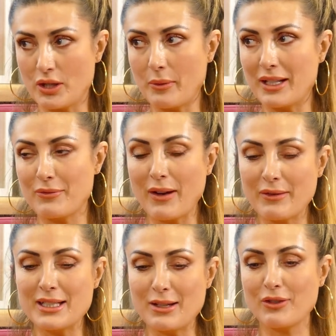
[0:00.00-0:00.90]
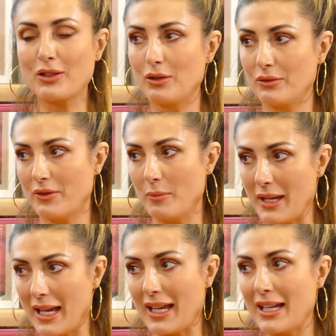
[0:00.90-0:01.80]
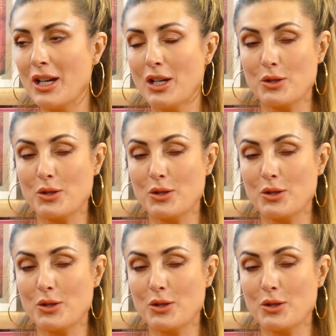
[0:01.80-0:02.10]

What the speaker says: so it is very difficult for me